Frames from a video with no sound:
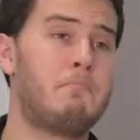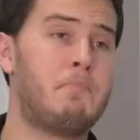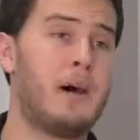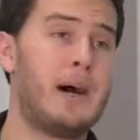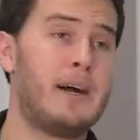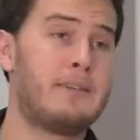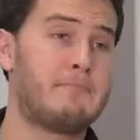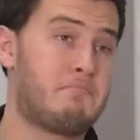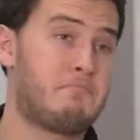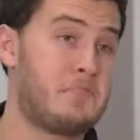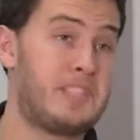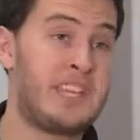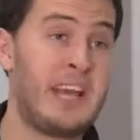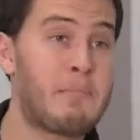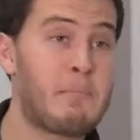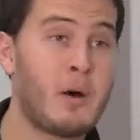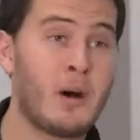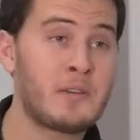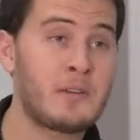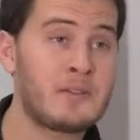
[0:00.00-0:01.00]
But say
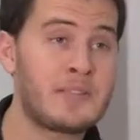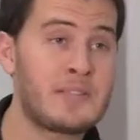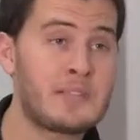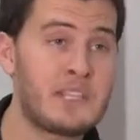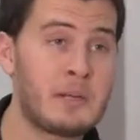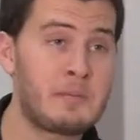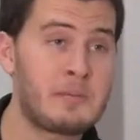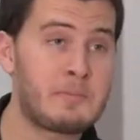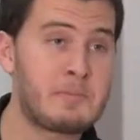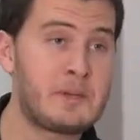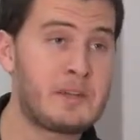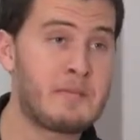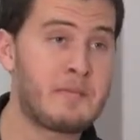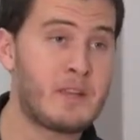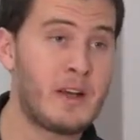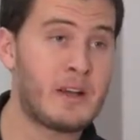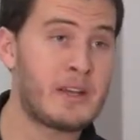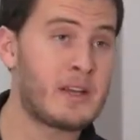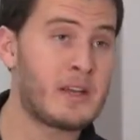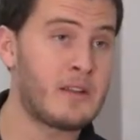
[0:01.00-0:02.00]
Paul's system has been
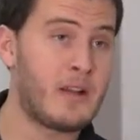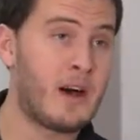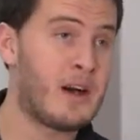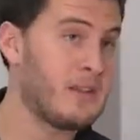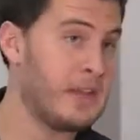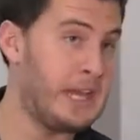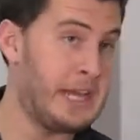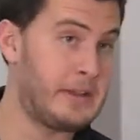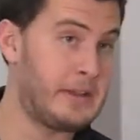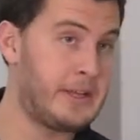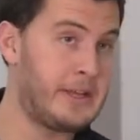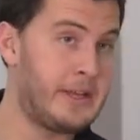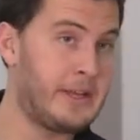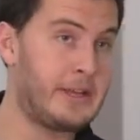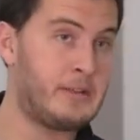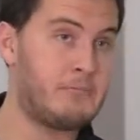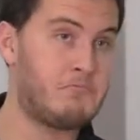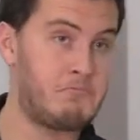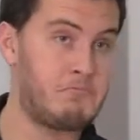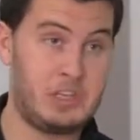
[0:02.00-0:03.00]
flooding a lot lately
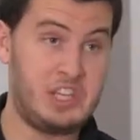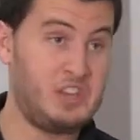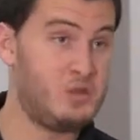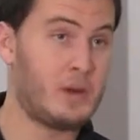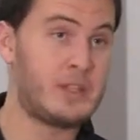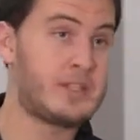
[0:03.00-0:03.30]
and he